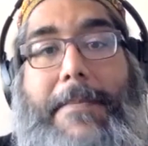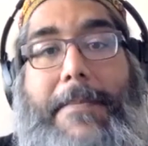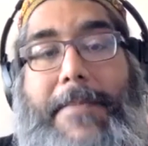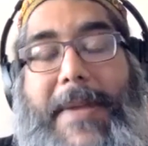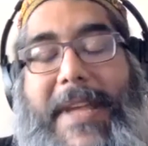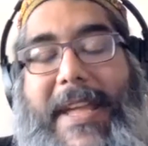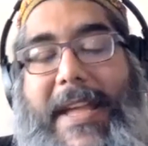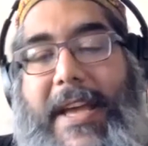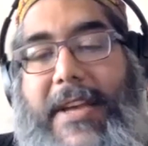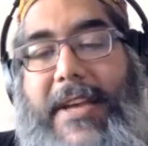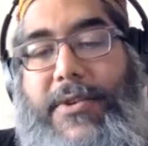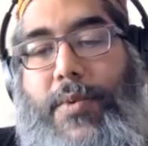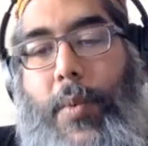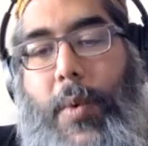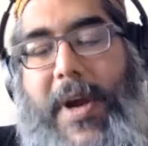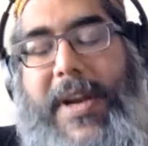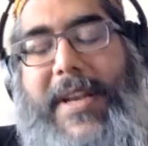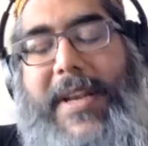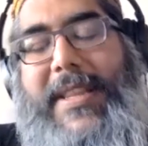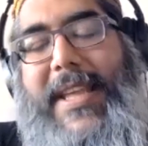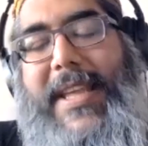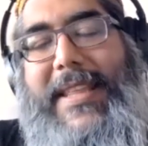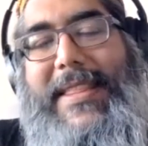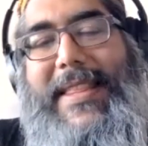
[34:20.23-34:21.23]
Because one
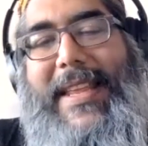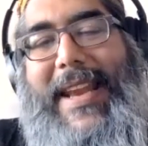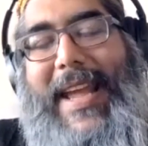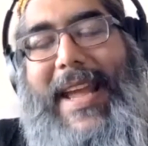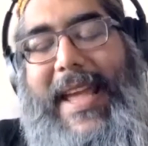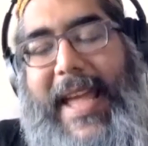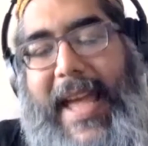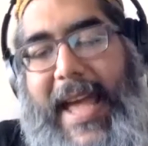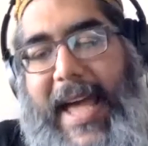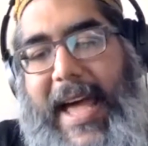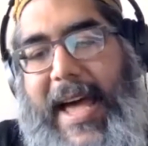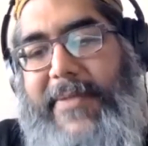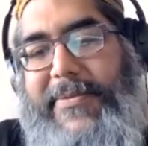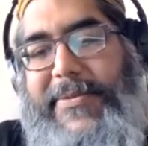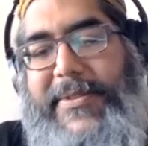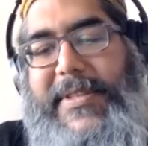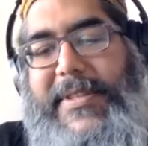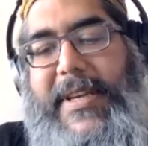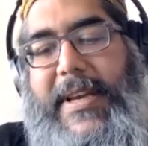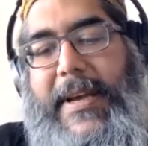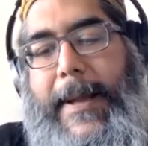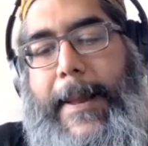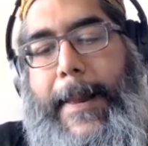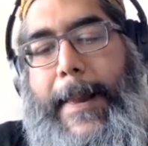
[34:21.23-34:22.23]
thing that I have
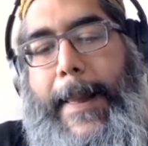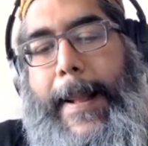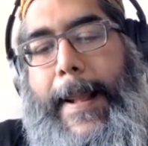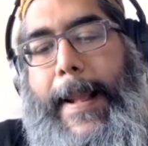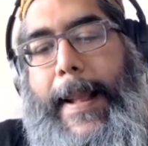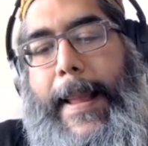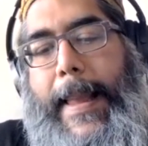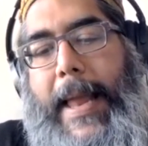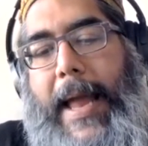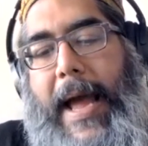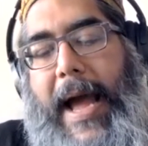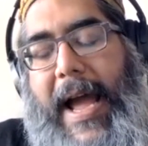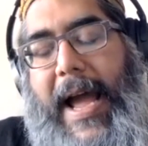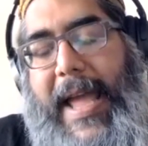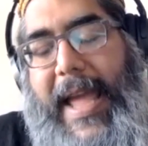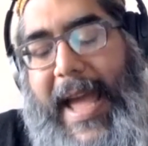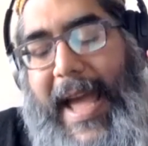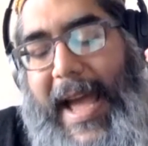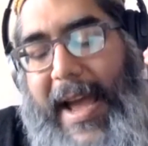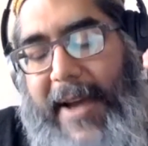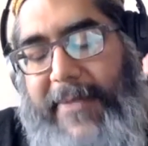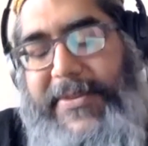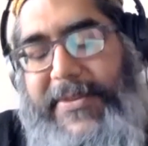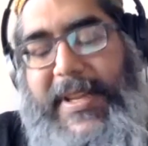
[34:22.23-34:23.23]

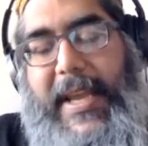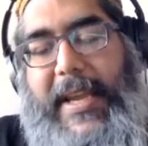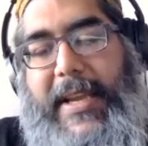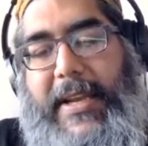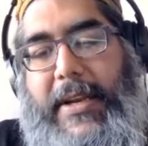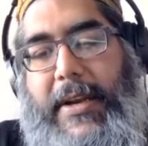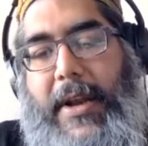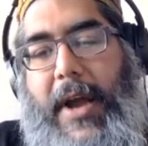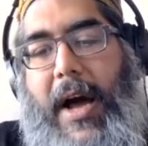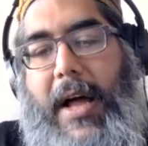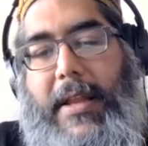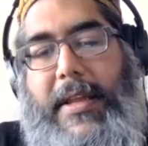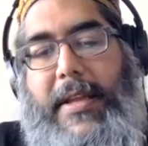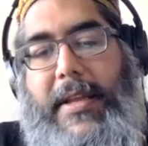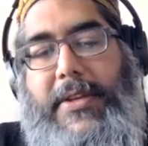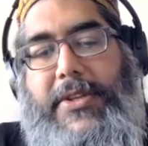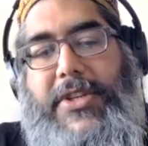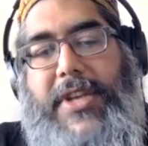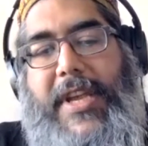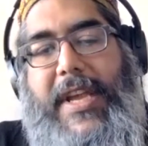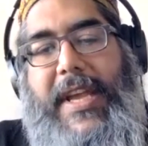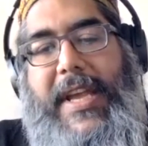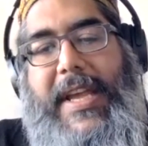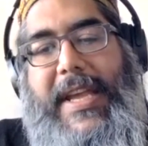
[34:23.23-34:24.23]
to acknowledge
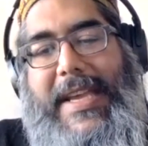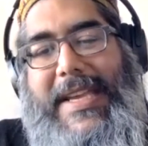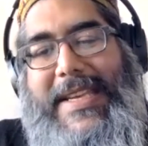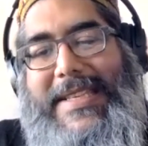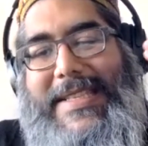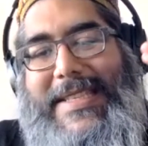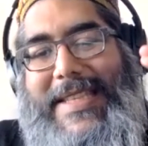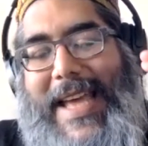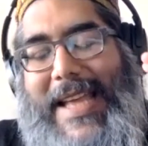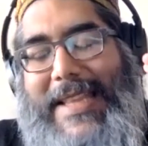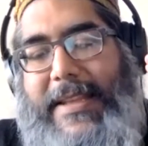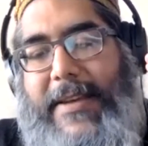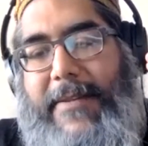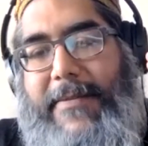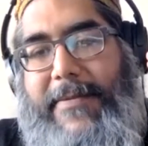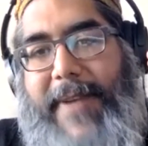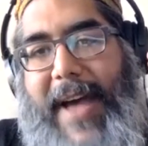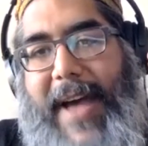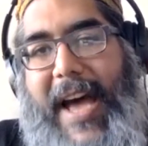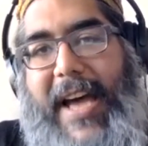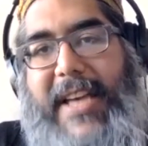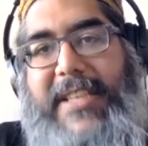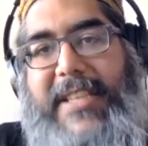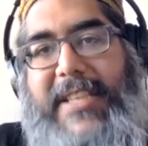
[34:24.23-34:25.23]
is that the
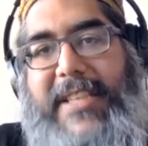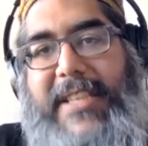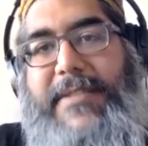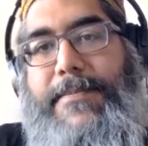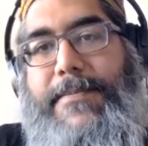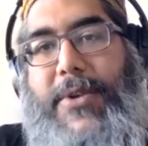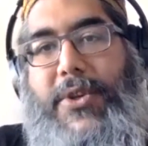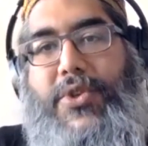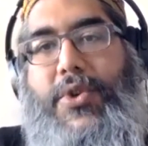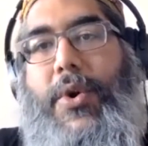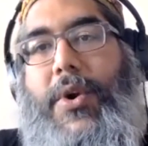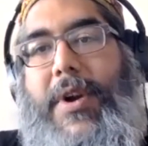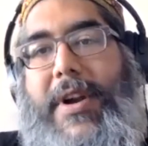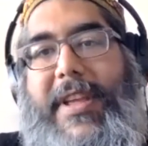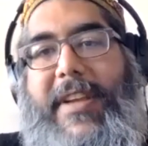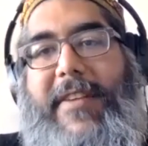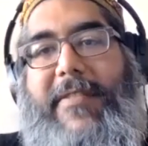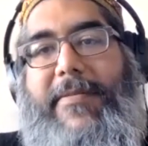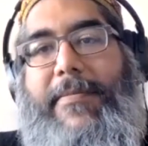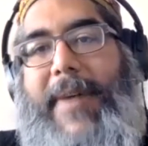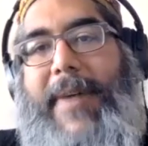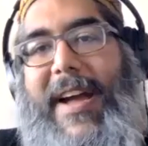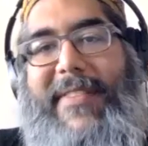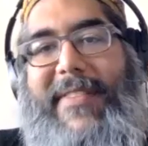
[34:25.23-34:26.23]
vast majority
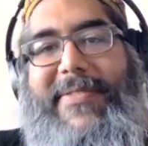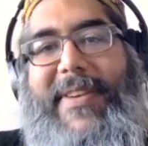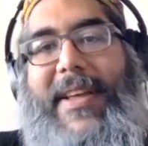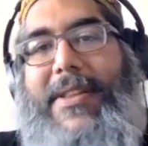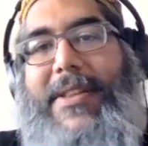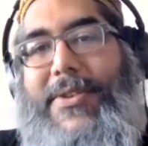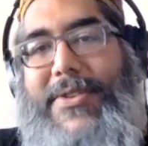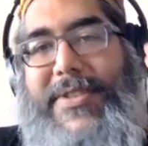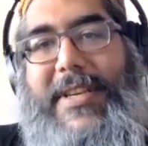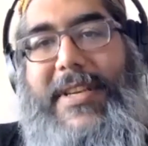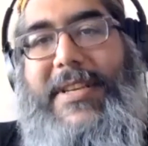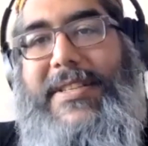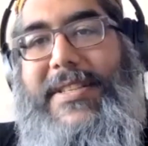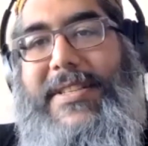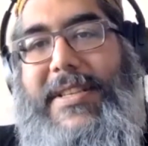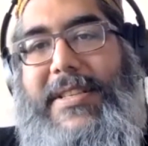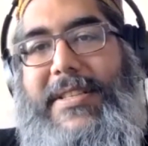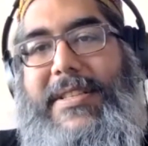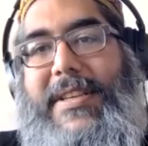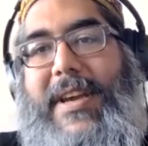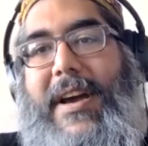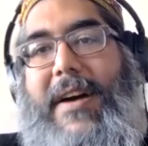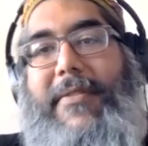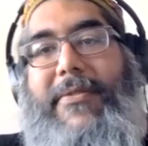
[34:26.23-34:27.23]
of my fellow
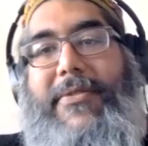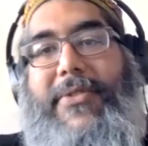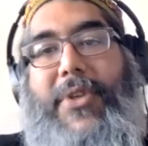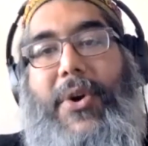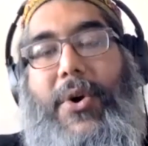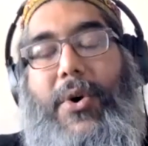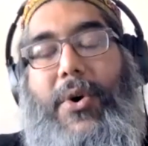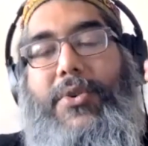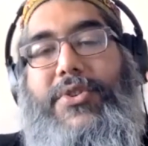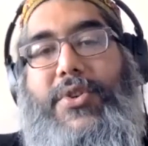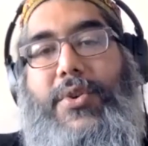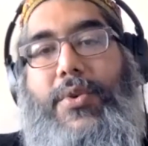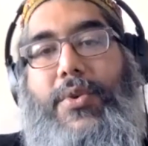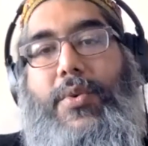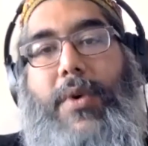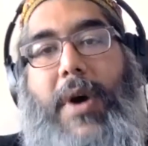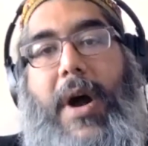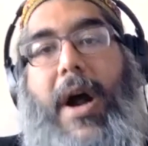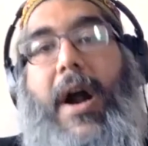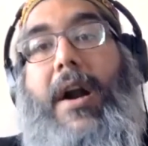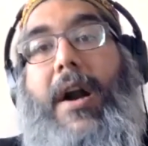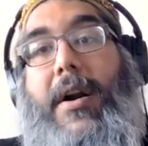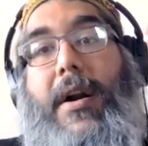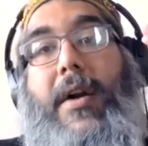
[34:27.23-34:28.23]
citizens, of those who
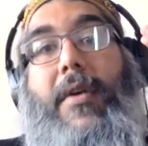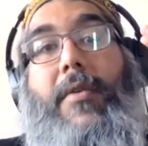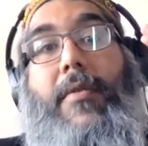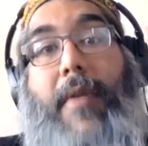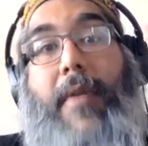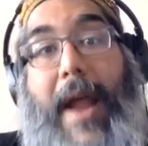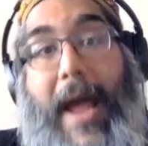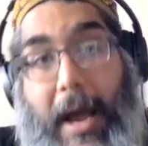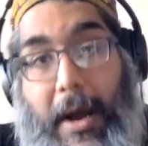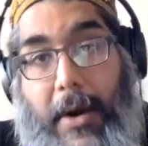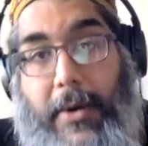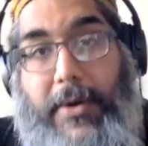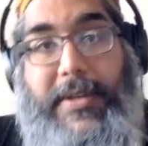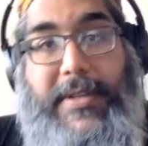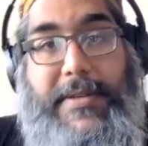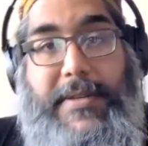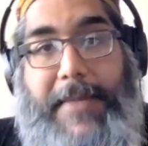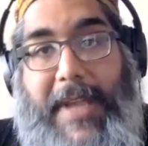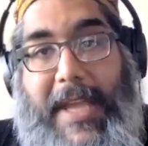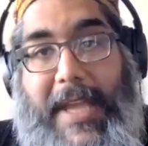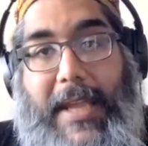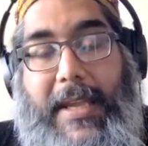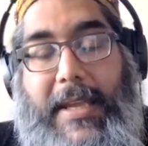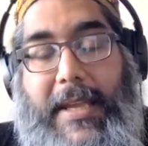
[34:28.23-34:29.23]
are around
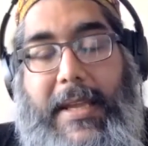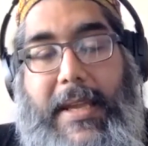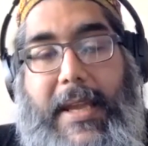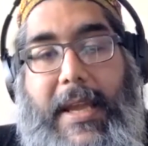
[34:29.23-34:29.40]
me,